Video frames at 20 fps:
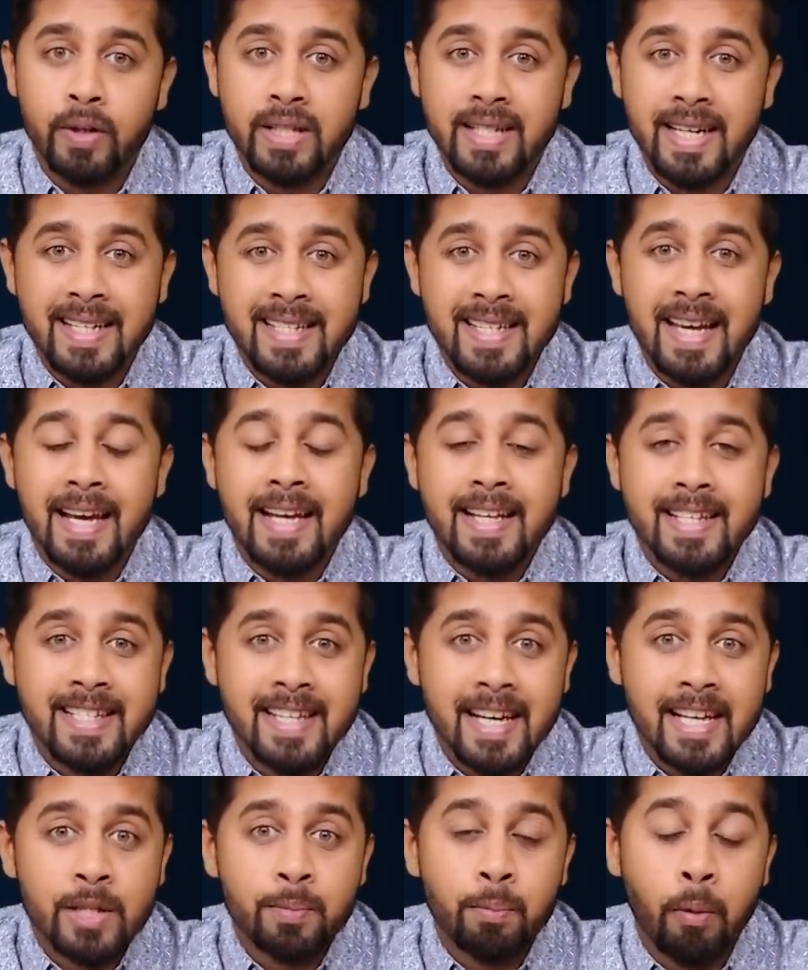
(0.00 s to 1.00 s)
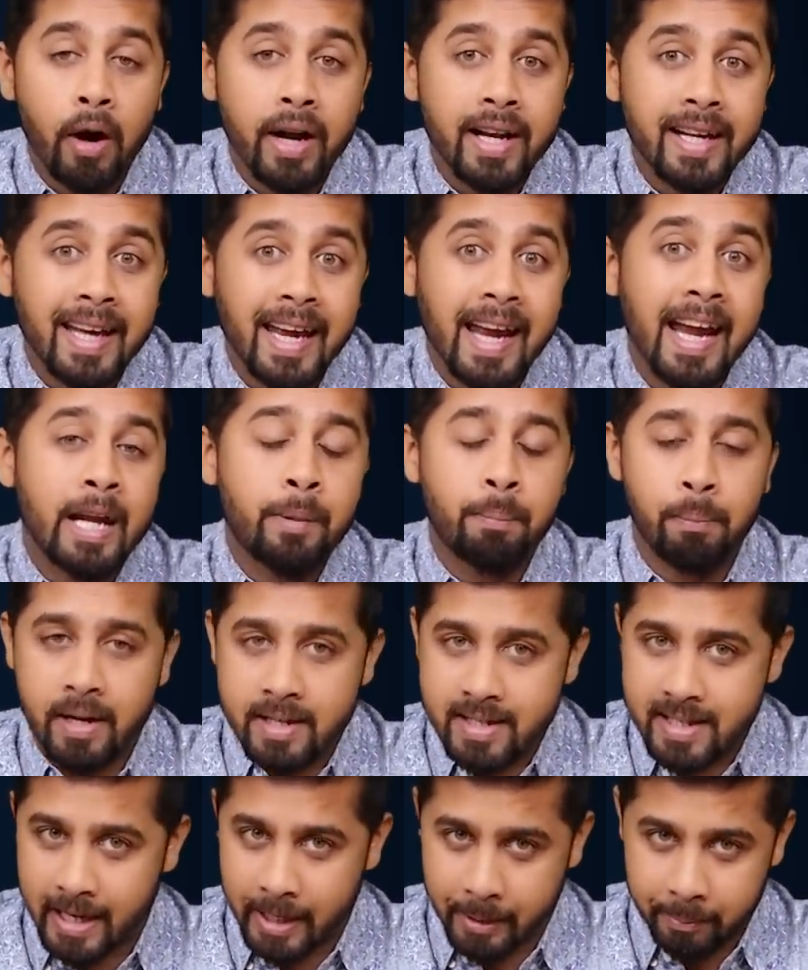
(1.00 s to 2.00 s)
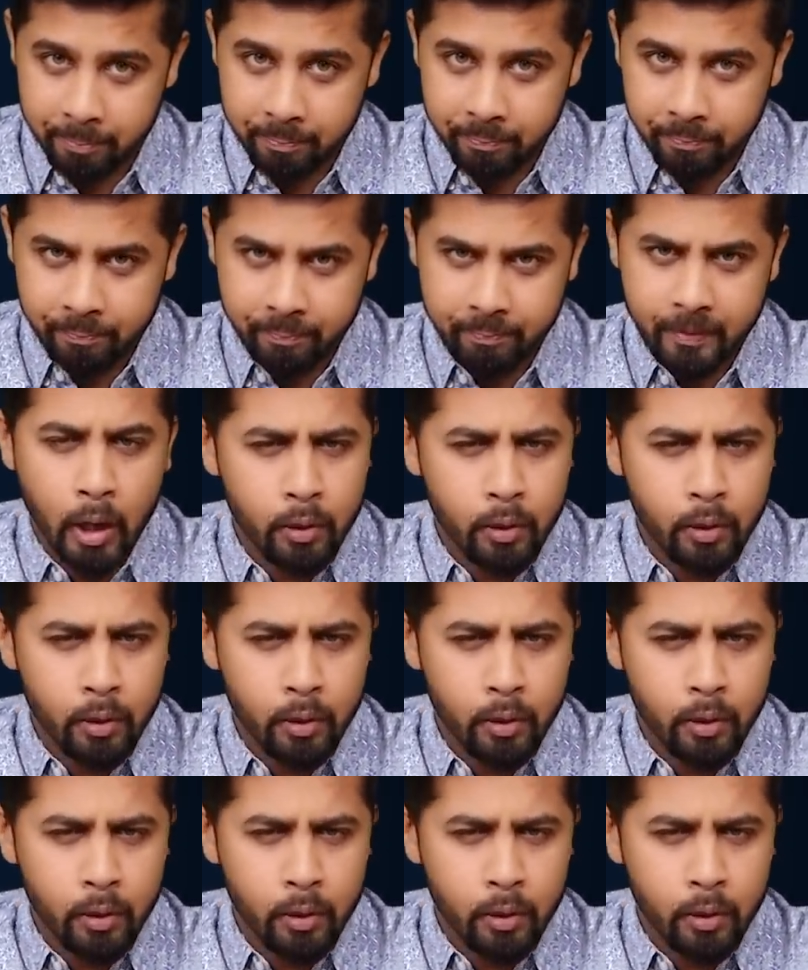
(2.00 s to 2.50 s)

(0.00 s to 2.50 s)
which is 6.8%.